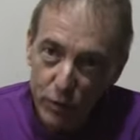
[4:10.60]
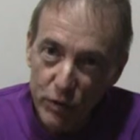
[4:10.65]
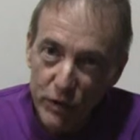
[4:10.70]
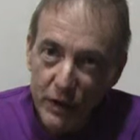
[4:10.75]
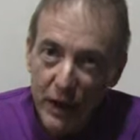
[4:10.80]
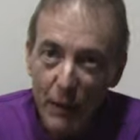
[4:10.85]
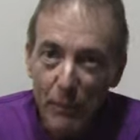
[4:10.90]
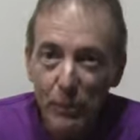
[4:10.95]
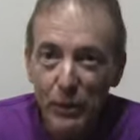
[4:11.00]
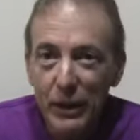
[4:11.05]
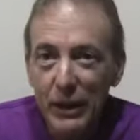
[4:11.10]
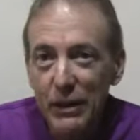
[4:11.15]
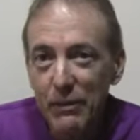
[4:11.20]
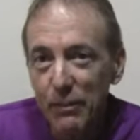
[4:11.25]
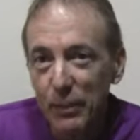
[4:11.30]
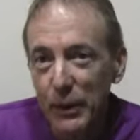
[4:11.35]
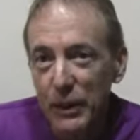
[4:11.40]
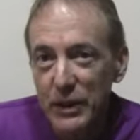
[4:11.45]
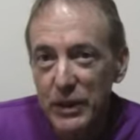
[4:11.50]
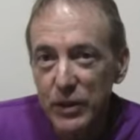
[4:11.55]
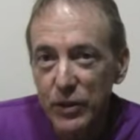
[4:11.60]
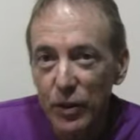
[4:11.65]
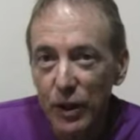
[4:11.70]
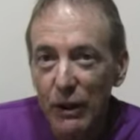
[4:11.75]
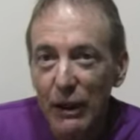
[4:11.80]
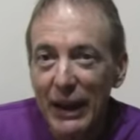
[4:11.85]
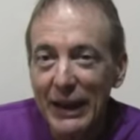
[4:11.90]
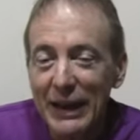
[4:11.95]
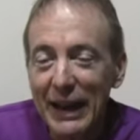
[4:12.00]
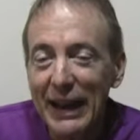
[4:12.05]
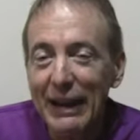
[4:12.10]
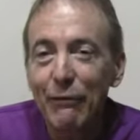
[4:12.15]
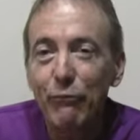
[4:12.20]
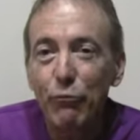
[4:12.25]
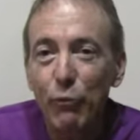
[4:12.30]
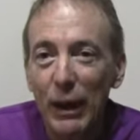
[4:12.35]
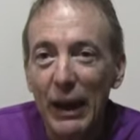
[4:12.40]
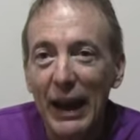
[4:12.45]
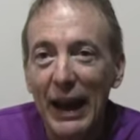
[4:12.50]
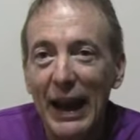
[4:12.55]
separate inputs. So it
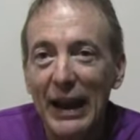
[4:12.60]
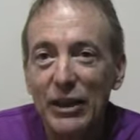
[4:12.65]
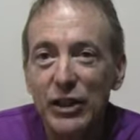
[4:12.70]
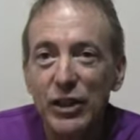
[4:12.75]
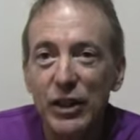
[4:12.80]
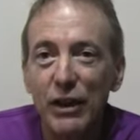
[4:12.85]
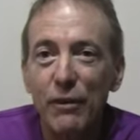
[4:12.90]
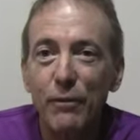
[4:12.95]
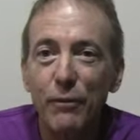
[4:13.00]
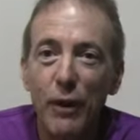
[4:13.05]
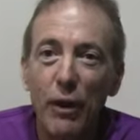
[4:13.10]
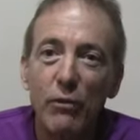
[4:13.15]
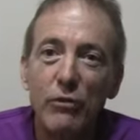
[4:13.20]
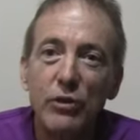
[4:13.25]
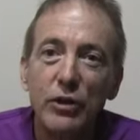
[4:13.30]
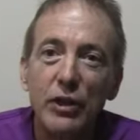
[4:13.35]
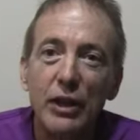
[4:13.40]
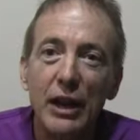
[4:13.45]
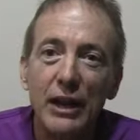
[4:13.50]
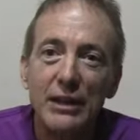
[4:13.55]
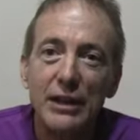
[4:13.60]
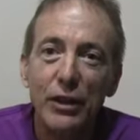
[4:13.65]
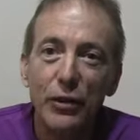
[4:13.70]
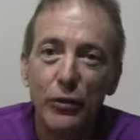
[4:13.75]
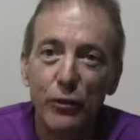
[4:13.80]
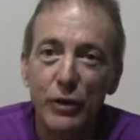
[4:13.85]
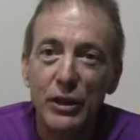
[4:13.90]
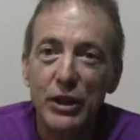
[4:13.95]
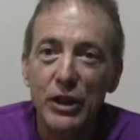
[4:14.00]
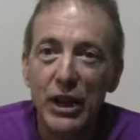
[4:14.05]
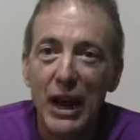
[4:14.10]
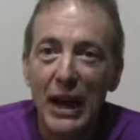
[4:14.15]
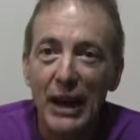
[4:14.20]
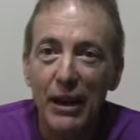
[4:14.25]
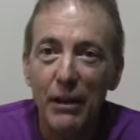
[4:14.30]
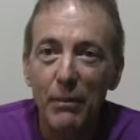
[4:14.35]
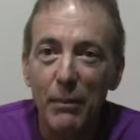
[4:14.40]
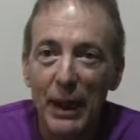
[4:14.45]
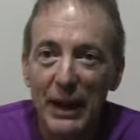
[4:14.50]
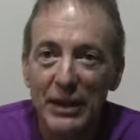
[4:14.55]
will actually function as a
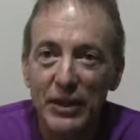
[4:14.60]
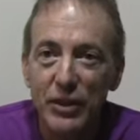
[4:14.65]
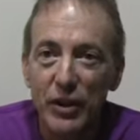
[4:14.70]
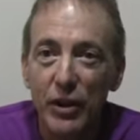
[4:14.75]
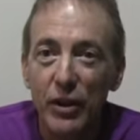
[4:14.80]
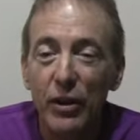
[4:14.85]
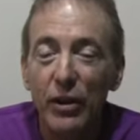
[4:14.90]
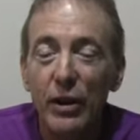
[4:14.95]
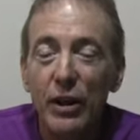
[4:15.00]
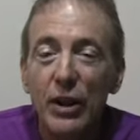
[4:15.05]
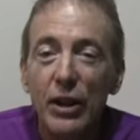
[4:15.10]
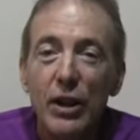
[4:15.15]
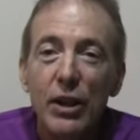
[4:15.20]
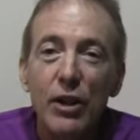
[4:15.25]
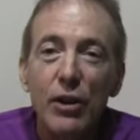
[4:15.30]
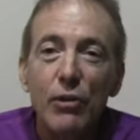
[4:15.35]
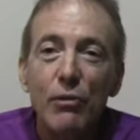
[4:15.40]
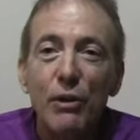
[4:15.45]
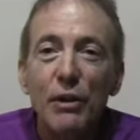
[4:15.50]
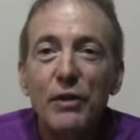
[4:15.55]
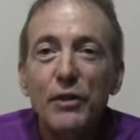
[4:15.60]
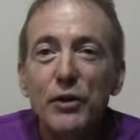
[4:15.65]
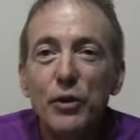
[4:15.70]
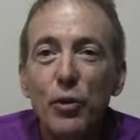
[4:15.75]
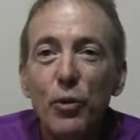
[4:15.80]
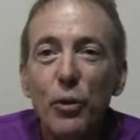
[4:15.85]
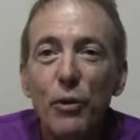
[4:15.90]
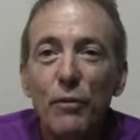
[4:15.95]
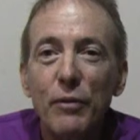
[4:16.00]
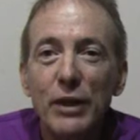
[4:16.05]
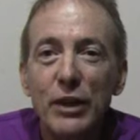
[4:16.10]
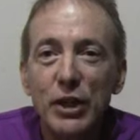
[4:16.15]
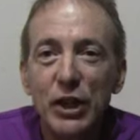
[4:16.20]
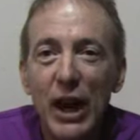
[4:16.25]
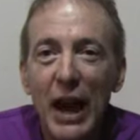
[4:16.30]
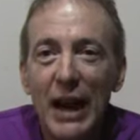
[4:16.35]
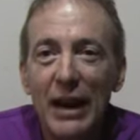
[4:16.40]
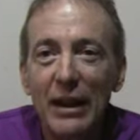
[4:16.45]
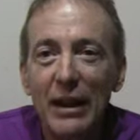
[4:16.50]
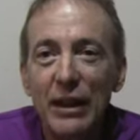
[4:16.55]
3-channel mixer, with 2 of the
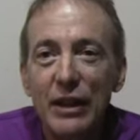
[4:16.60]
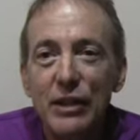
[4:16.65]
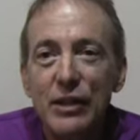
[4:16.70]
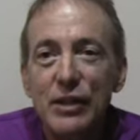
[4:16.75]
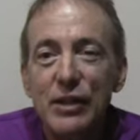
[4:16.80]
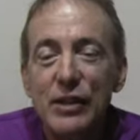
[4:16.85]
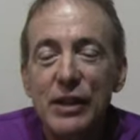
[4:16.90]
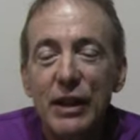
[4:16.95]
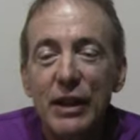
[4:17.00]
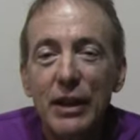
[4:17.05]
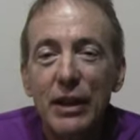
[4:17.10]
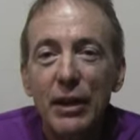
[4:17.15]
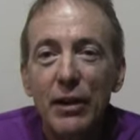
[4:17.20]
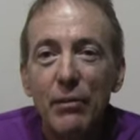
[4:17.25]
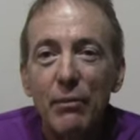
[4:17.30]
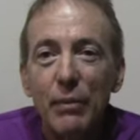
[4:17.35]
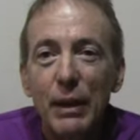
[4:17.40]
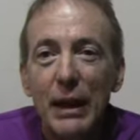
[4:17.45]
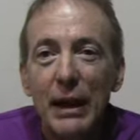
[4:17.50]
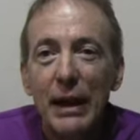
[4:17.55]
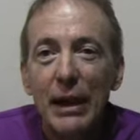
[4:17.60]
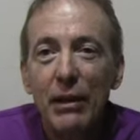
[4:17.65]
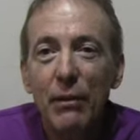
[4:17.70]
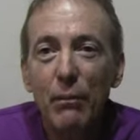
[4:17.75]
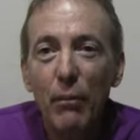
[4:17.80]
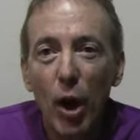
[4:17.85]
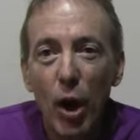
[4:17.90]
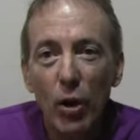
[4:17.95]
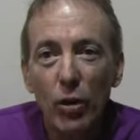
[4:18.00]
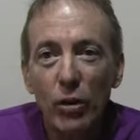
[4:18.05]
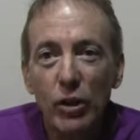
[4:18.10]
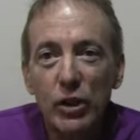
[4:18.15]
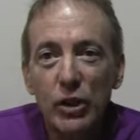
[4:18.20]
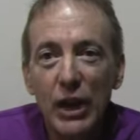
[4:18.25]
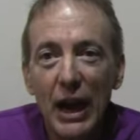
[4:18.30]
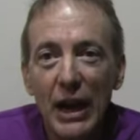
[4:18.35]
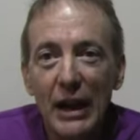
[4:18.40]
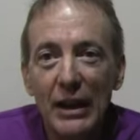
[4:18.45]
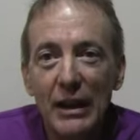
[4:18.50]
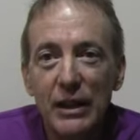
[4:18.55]
channels being mono
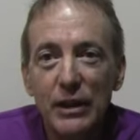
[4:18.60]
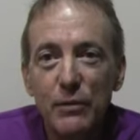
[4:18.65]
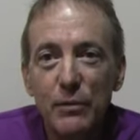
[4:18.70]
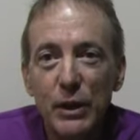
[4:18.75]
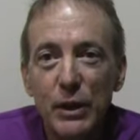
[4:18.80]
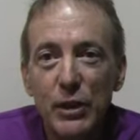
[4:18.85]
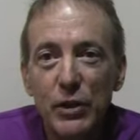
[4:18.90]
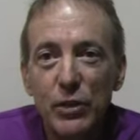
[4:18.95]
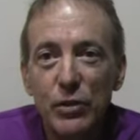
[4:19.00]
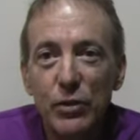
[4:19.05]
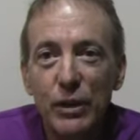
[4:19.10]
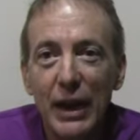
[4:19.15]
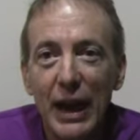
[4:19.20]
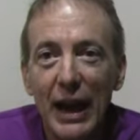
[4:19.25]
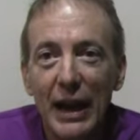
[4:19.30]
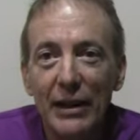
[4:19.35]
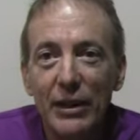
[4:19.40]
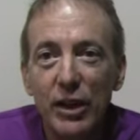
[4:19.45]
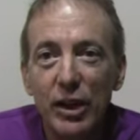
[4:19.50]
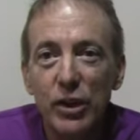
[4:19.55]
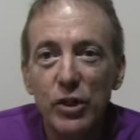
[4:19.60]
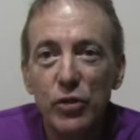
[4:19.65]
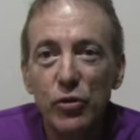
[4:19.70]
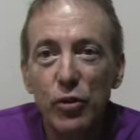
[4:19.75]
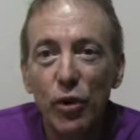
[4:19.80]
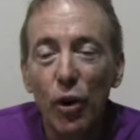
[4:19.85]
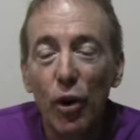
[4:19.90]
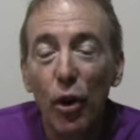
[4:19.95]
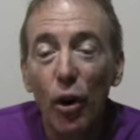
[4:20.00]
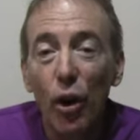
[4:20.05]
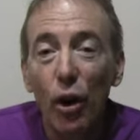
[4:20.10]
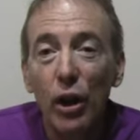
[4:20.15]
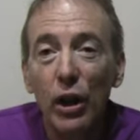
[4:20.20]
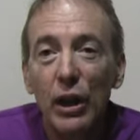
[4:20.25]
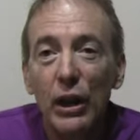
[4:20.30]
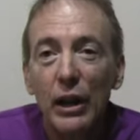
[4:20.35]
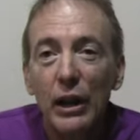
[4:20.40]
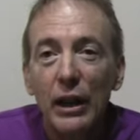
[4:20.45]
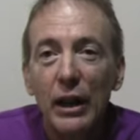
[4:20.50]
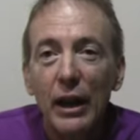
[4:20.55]
channels, which you can control